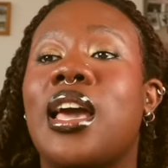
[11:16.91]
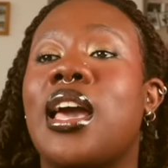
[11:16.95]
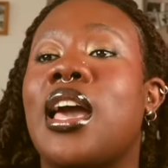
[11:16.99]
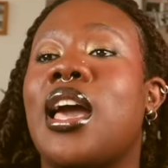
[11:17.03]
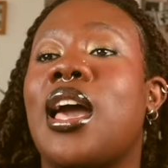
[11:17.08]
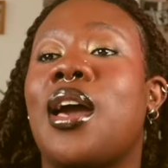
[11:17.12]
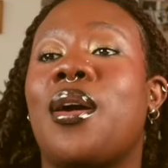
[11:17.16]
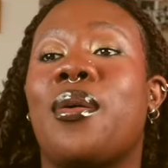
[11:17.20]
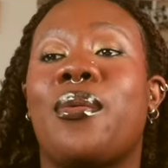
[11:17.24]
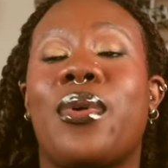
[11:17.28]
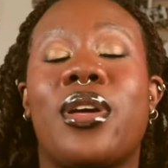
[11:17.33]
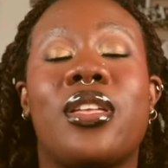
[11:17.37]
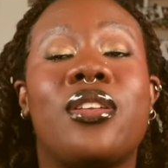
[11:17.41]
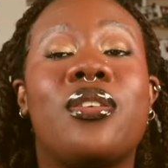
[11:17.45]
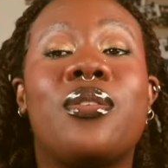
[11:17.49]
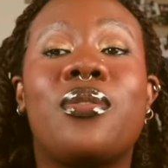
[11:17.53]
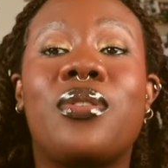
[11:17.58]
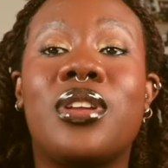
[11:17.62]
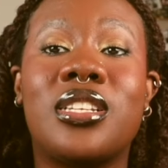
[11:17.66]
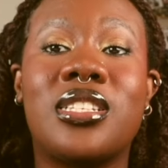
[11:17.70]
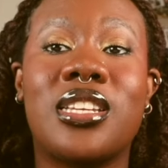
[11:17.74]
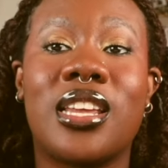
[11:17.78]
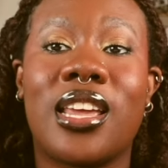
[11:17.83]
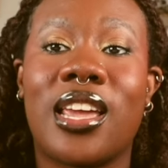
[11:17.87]
And when you
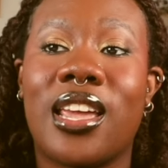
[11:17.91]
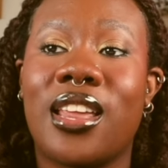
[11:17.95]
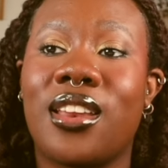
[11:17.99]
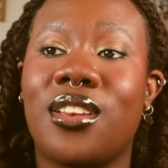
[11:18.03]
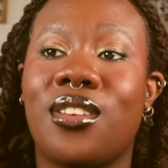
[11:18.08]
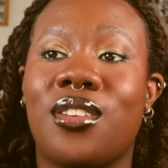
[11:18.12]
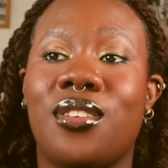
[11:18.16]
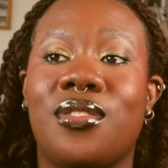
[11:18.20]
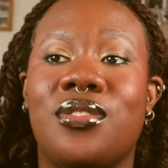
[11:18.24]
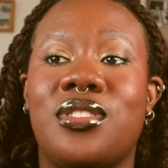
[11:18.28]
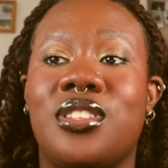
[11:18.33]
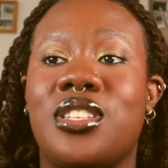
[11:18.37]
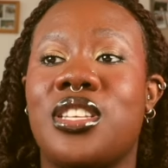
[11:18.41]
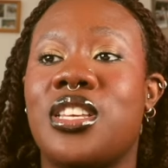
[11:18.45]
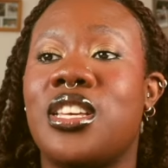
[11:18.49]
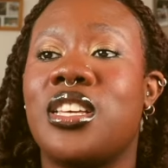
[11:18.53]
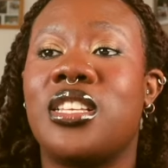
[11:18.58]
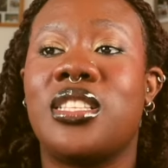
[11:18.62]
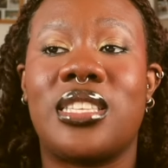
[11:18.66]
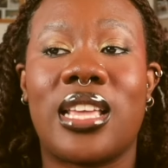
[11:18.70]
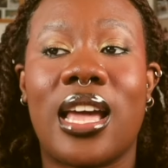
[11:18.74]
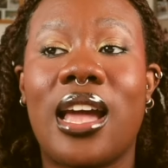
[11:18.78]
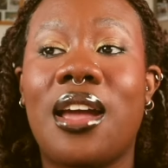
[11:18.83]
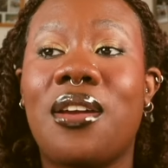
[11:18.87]
reach the end of the
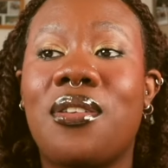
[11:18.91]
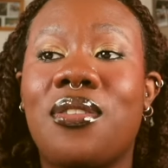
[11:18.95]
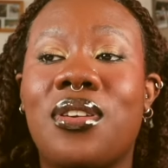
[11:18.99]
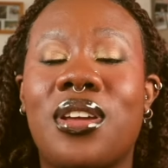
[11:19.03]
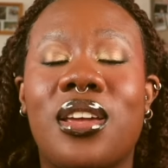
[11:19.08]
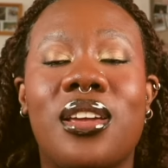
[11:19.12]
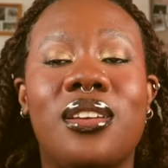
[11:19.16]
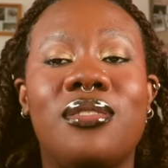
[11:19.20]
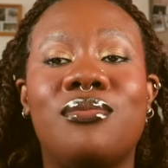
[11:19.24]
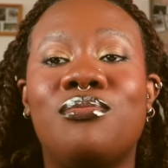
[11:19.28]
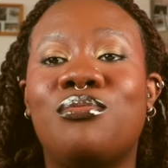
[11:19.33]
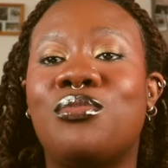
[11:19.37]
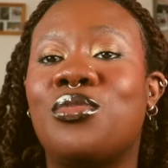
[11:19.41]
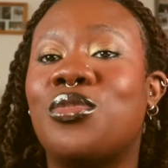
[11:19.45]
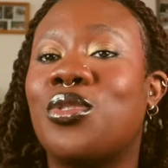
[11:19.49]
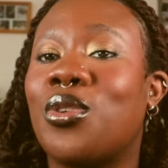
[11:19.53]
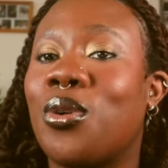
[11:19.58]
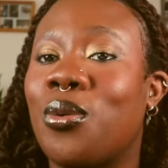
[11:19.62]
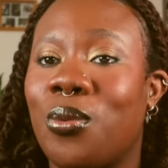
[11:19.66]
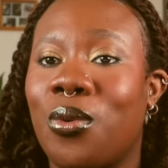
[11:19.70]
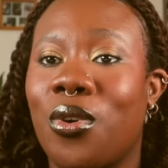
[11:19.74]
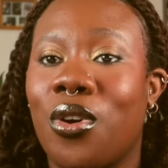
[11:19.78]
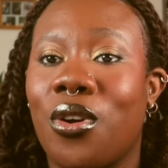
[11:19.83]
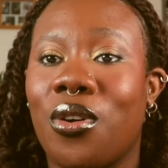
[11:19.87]
diary,
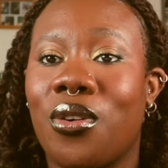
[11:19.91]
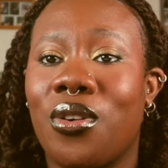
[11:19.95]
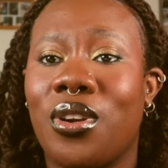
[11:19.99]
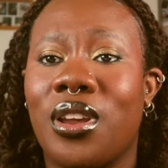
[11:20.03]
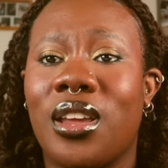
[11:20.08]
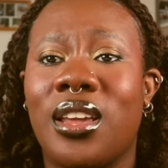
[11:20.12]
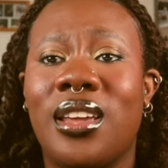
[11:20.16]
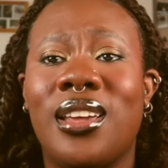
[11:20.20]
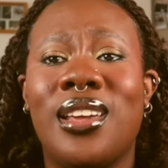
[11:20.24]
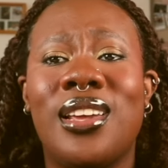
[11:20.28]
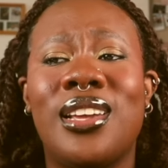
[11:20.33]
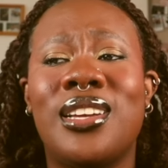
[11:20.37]
don't worry,